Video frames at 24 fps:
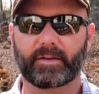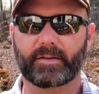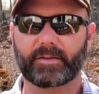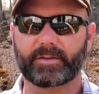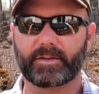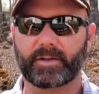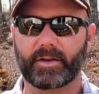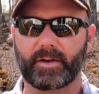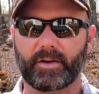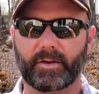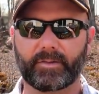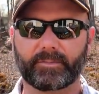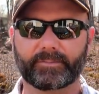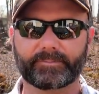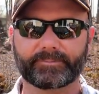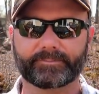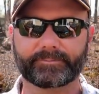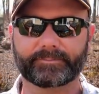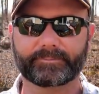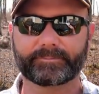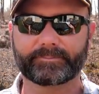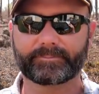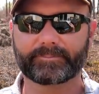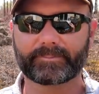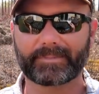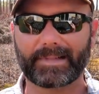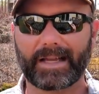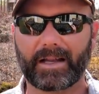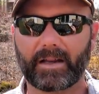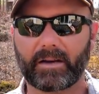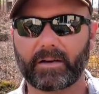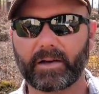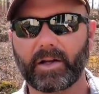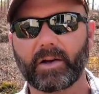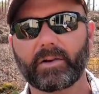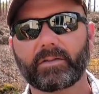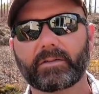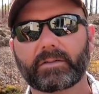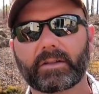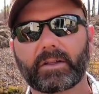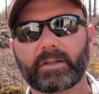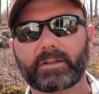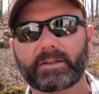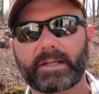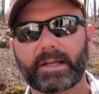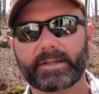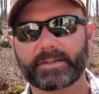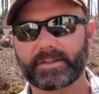So, I don't know, a
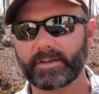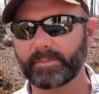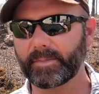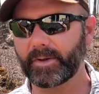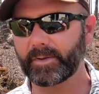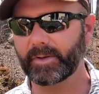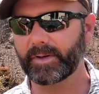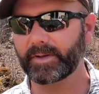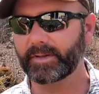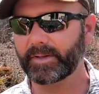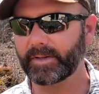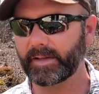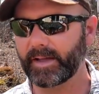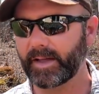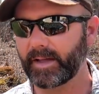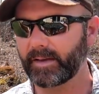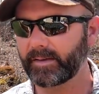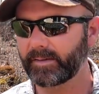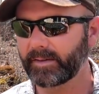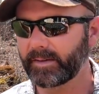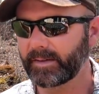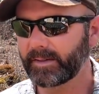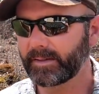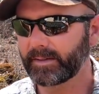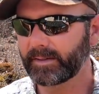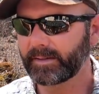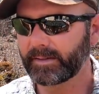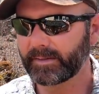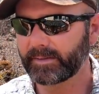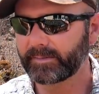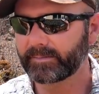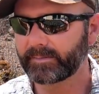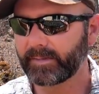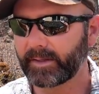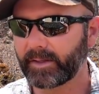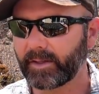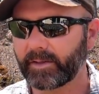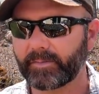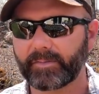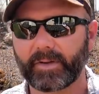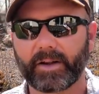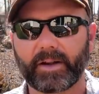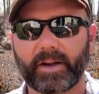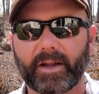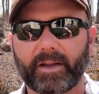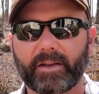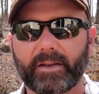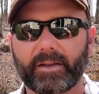little testimony to that. They look
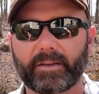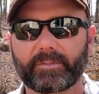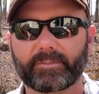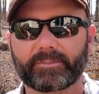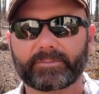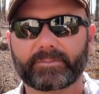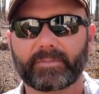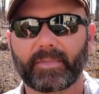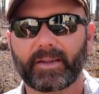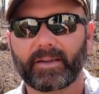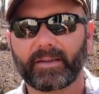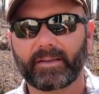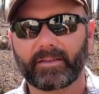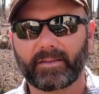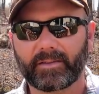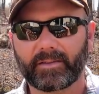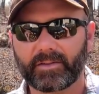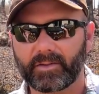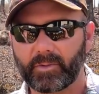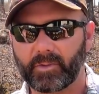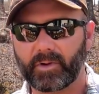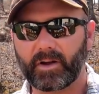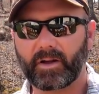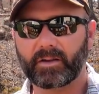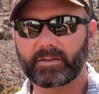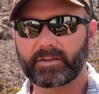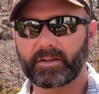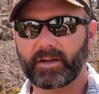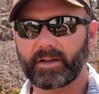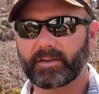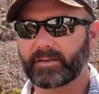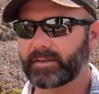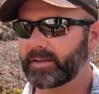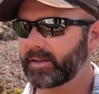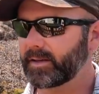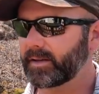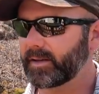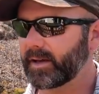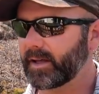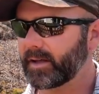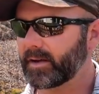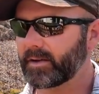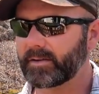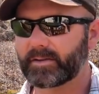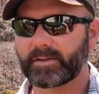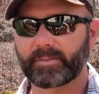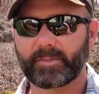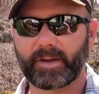very good. So we're all done thinning out
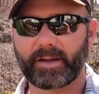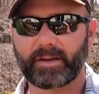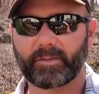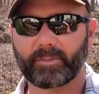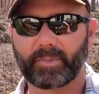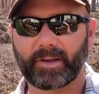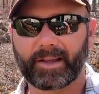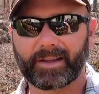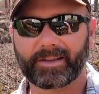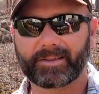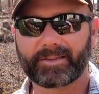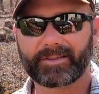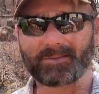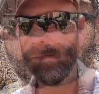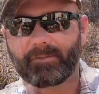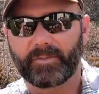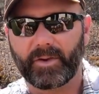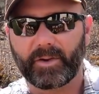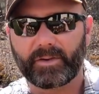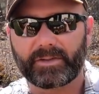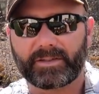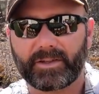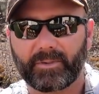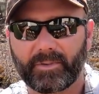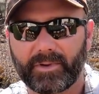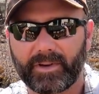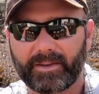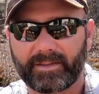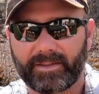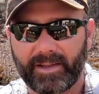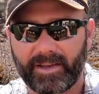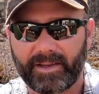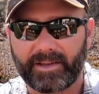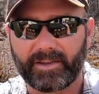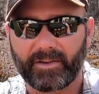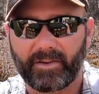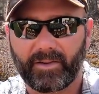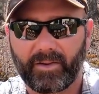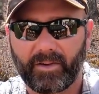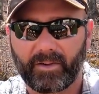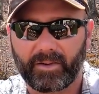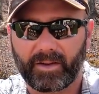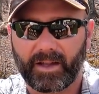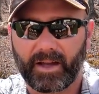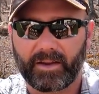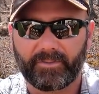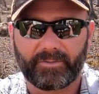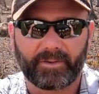our tomato plants. Folks, I want to thank you a whole
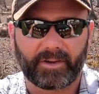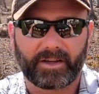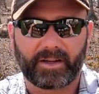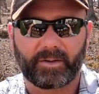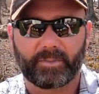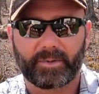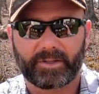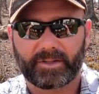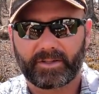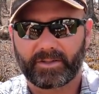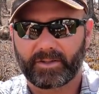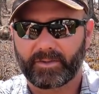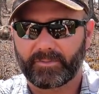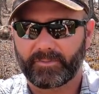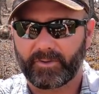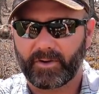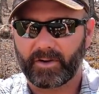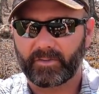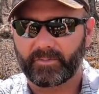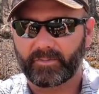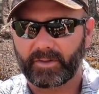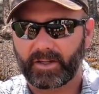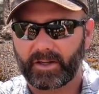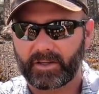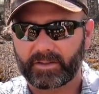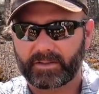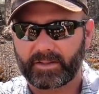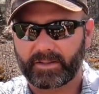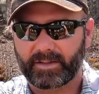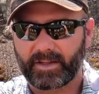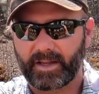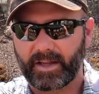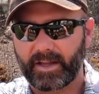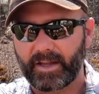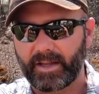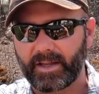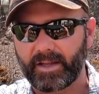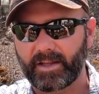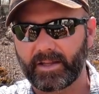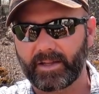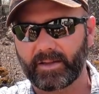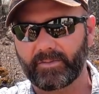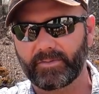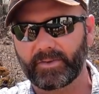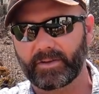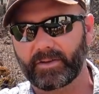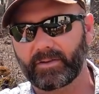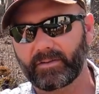lot for coming to the farm vlog today.
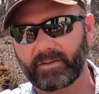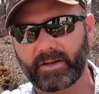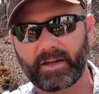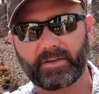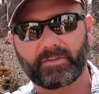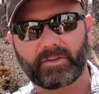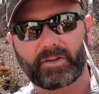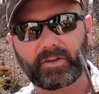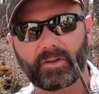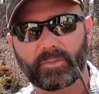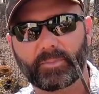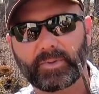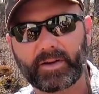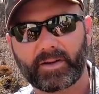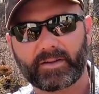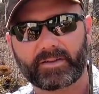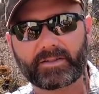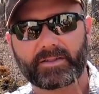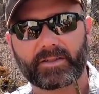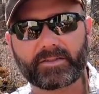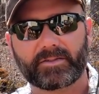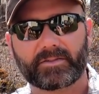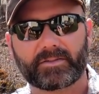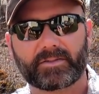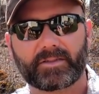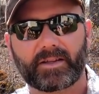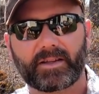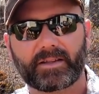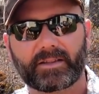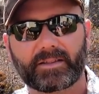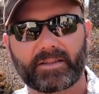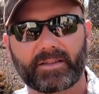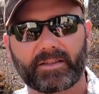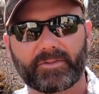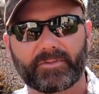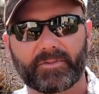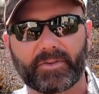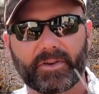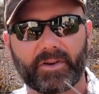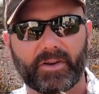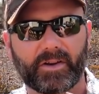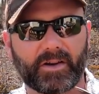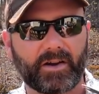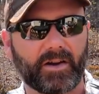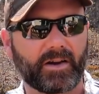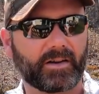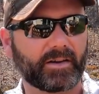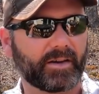If you don't have a little pair of scissors like this for your
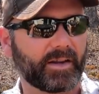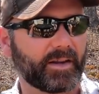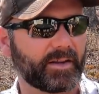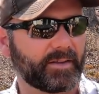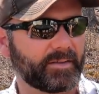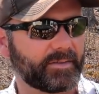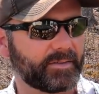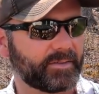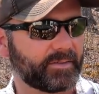gardening,